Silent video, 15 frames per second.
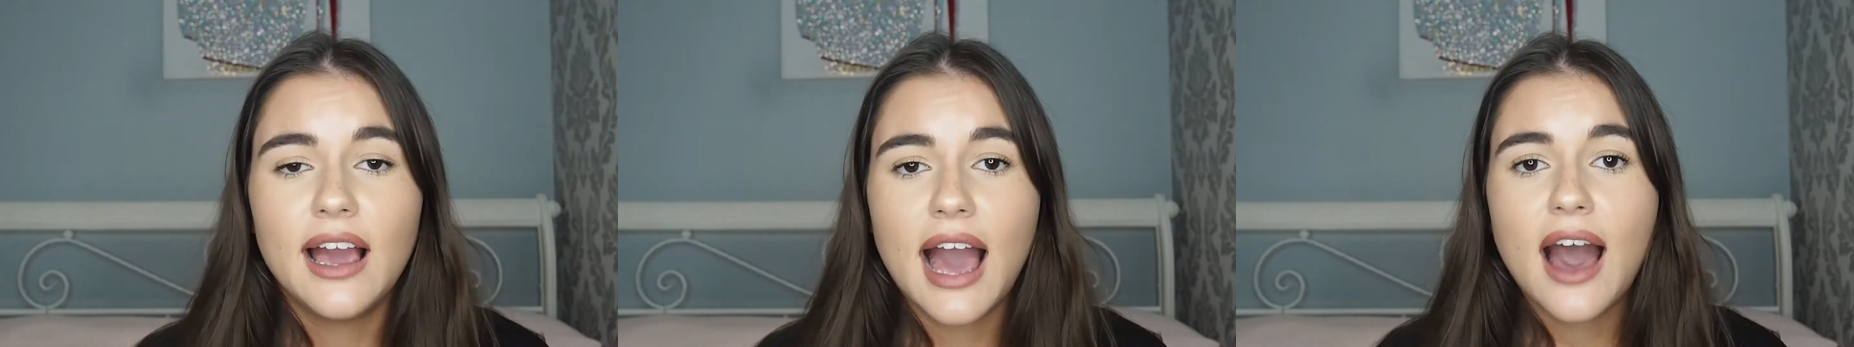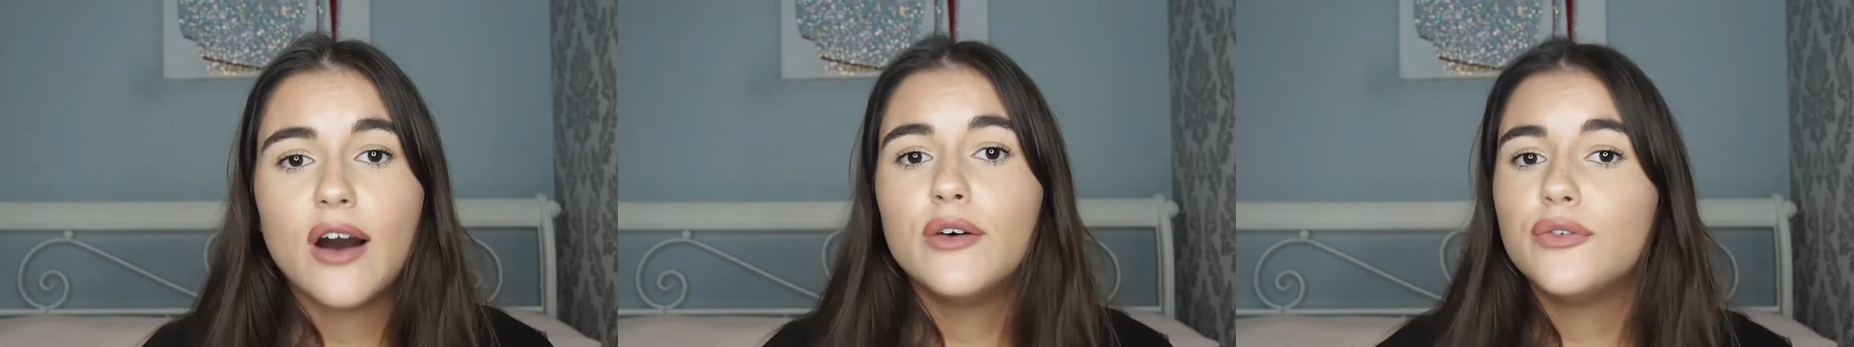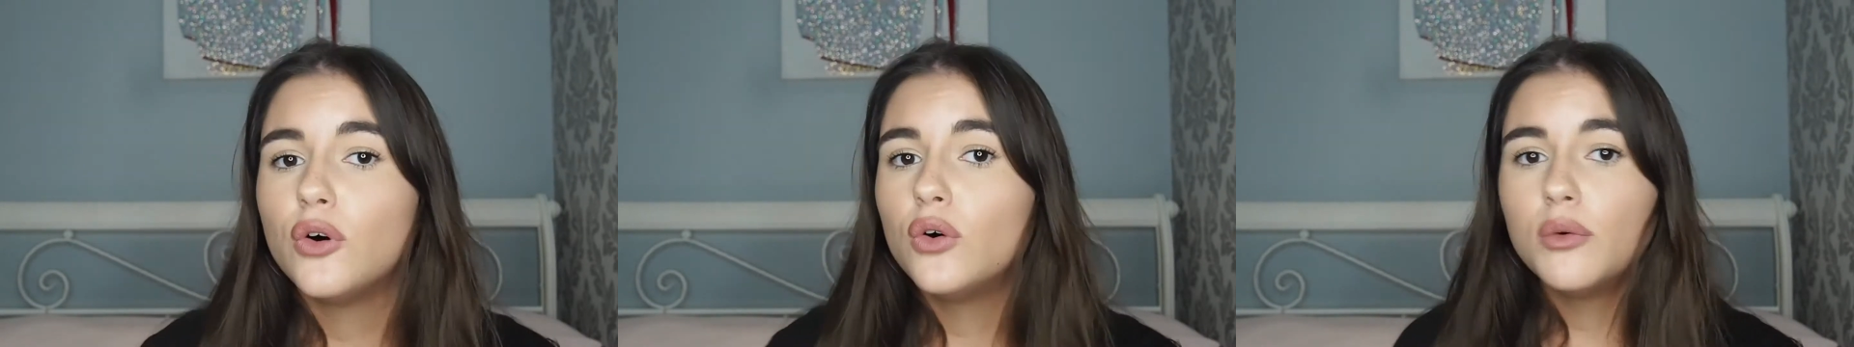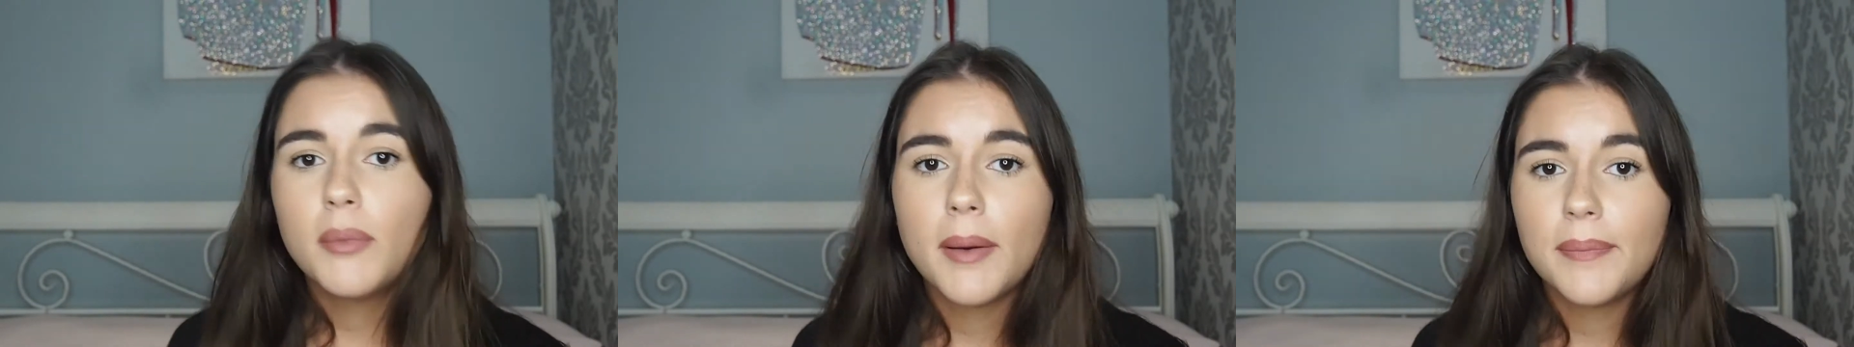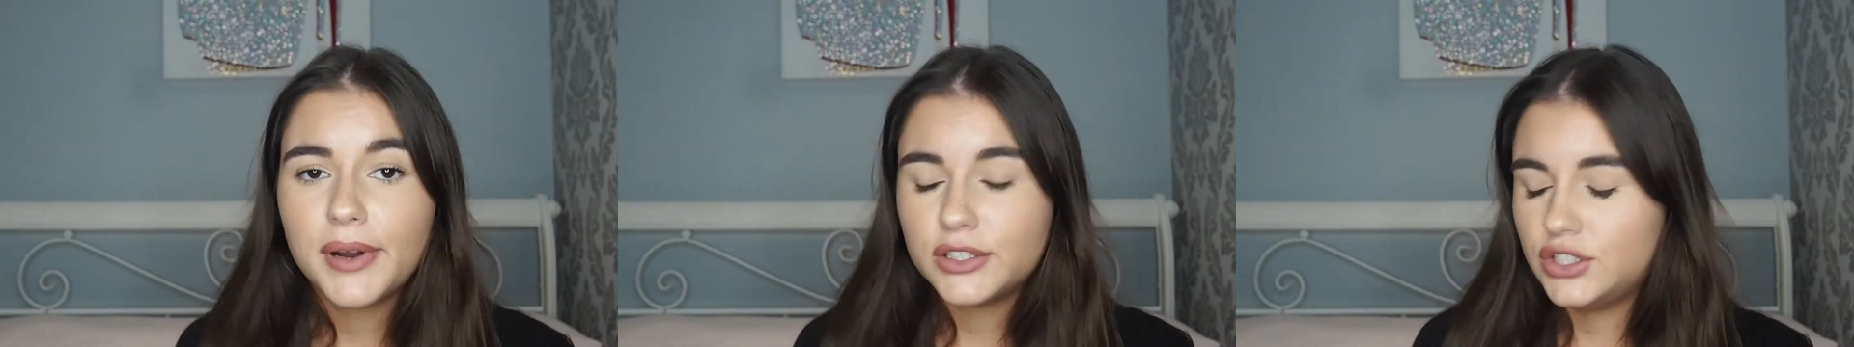out of all
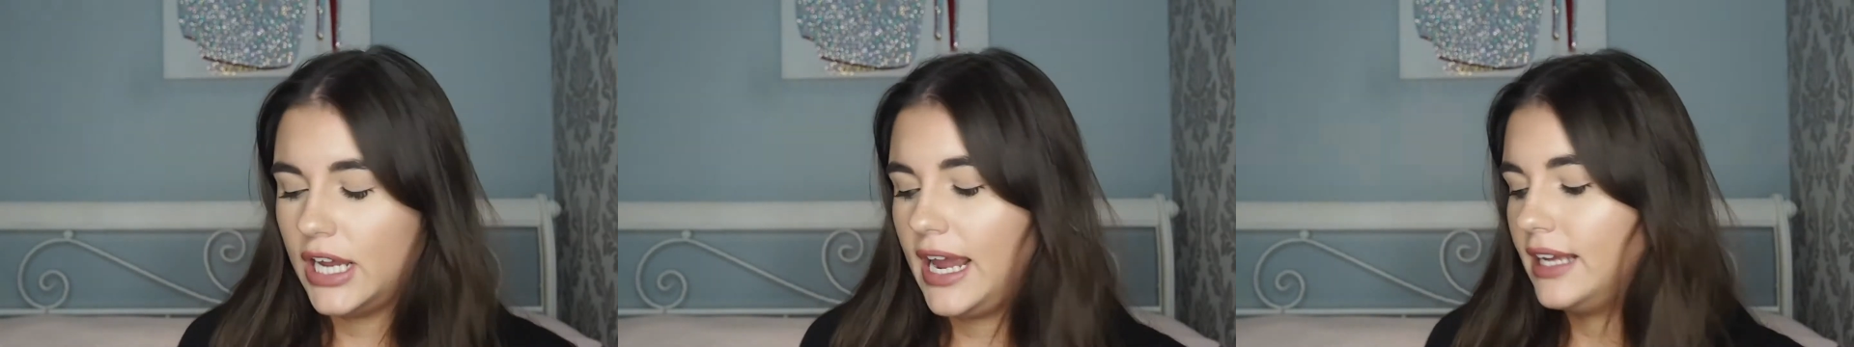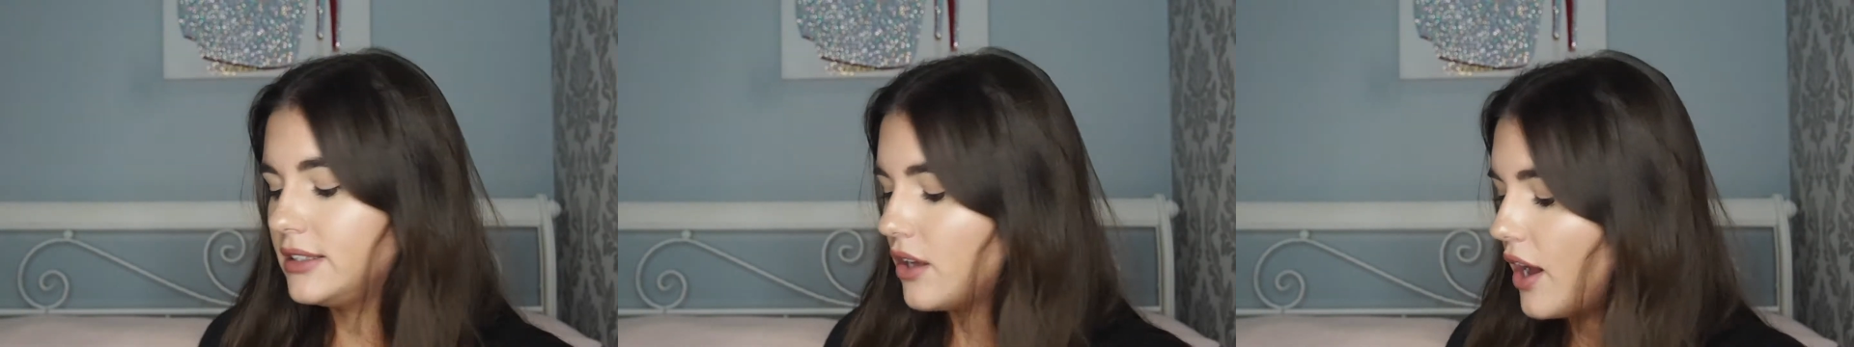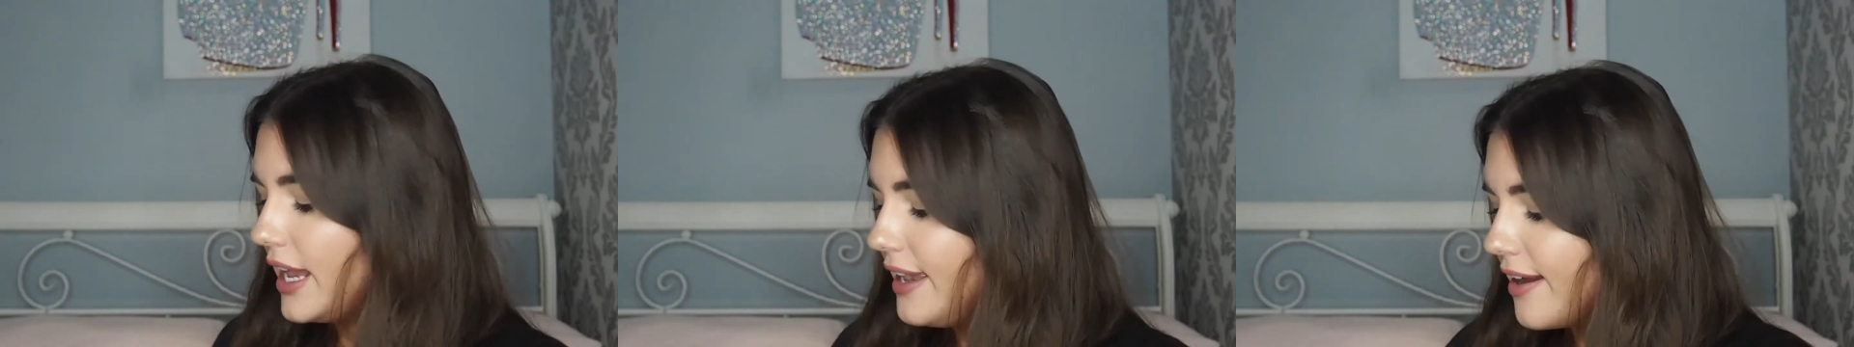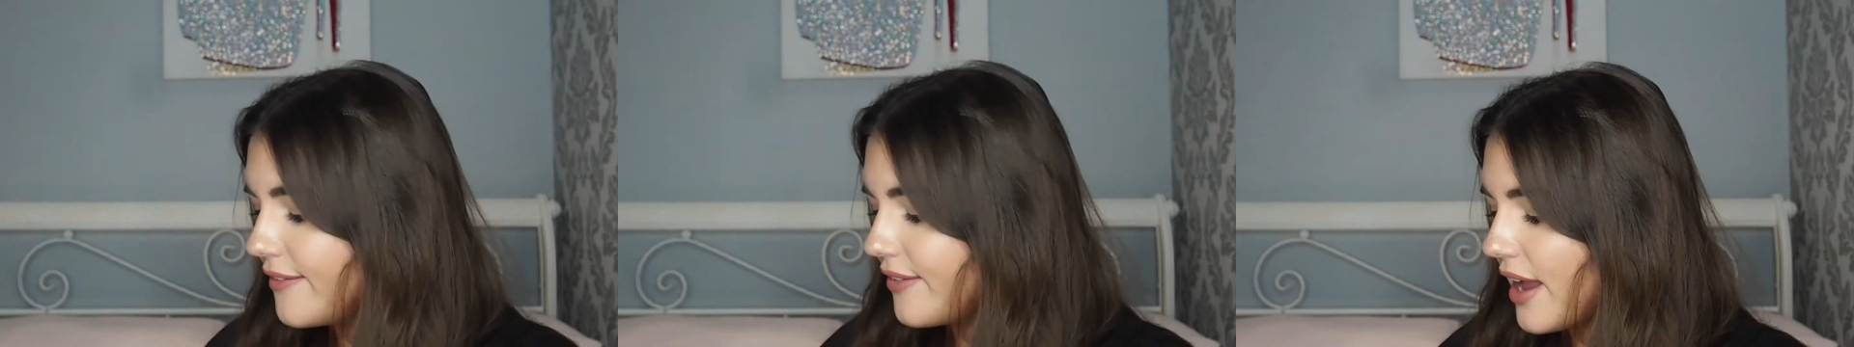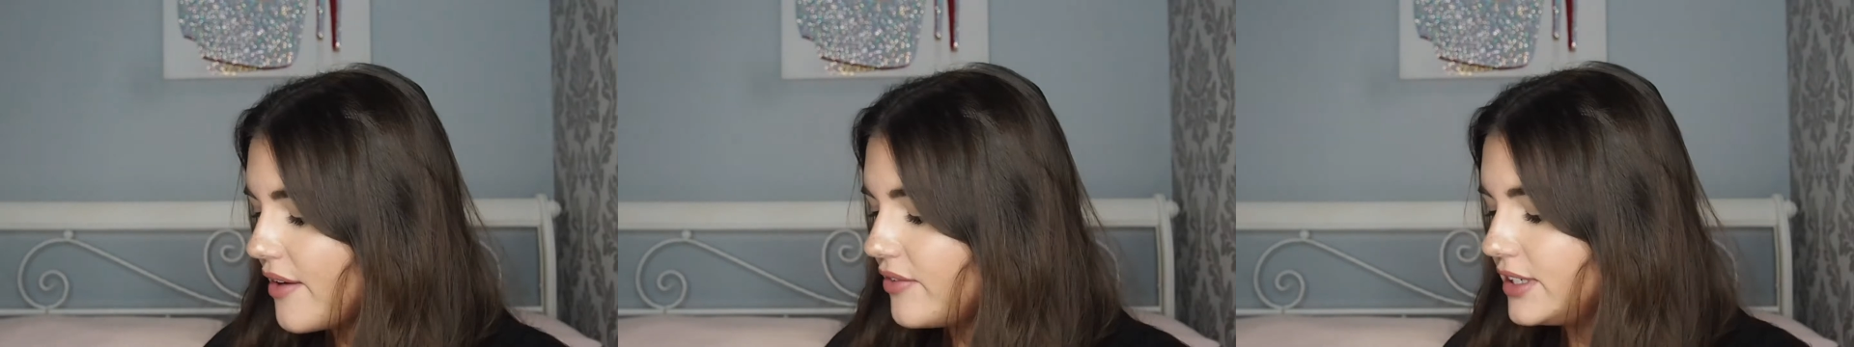my brushes, I
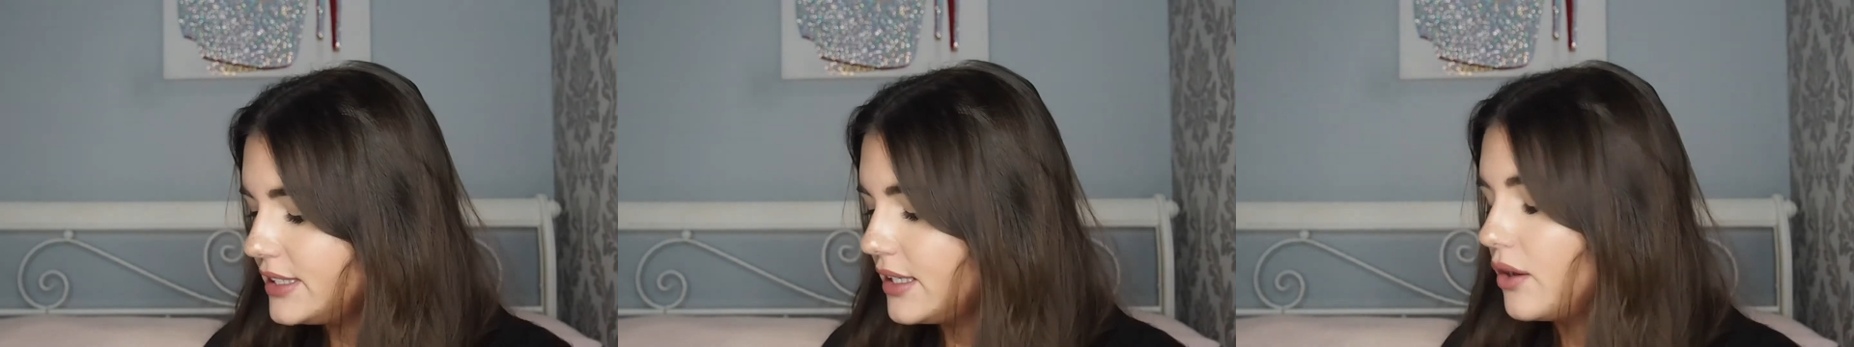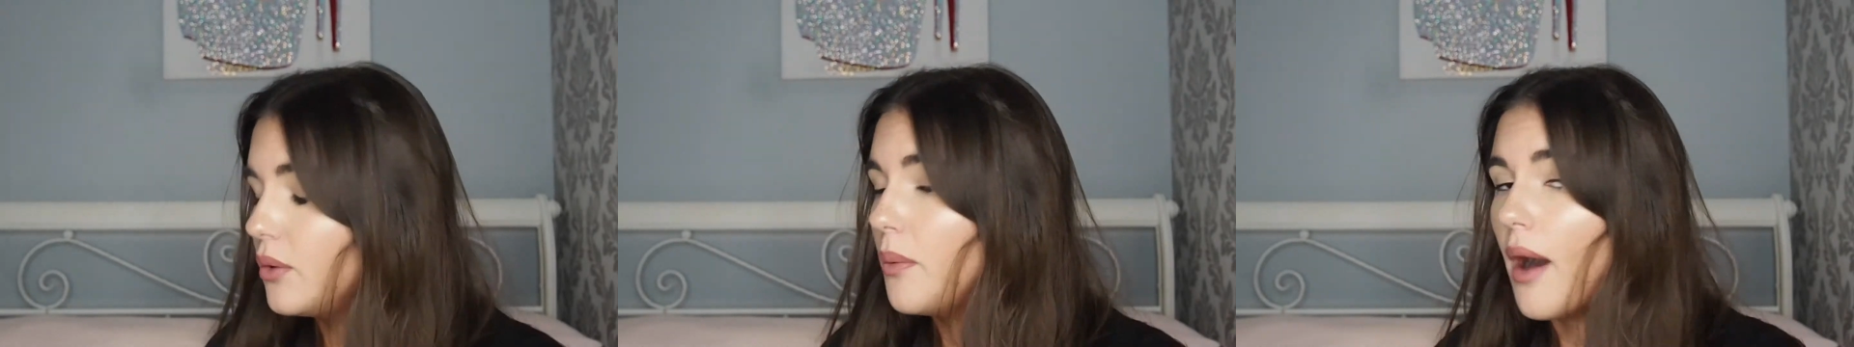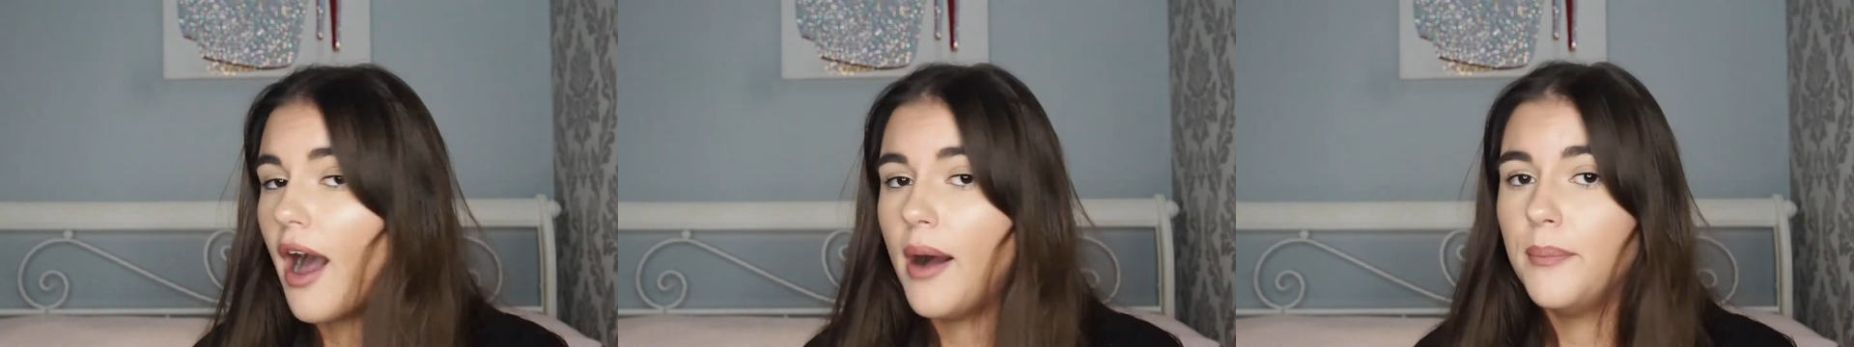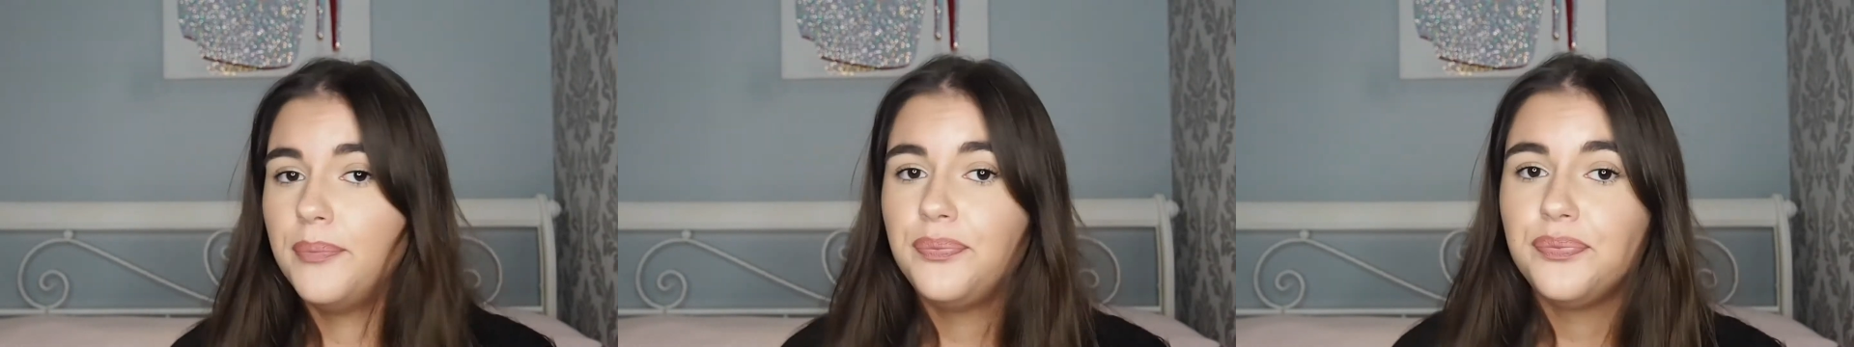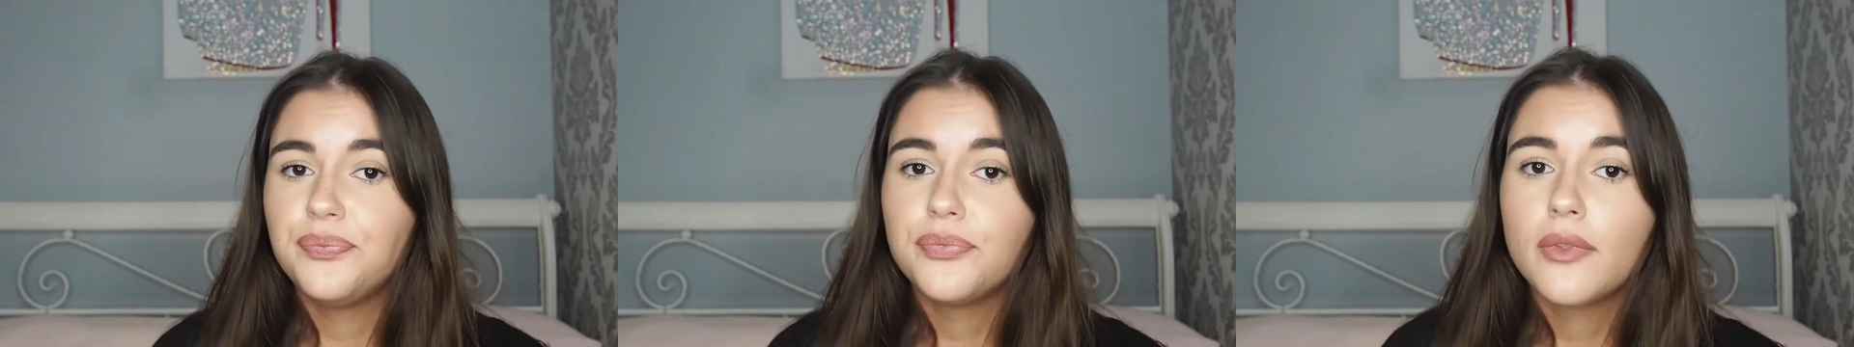love every single one,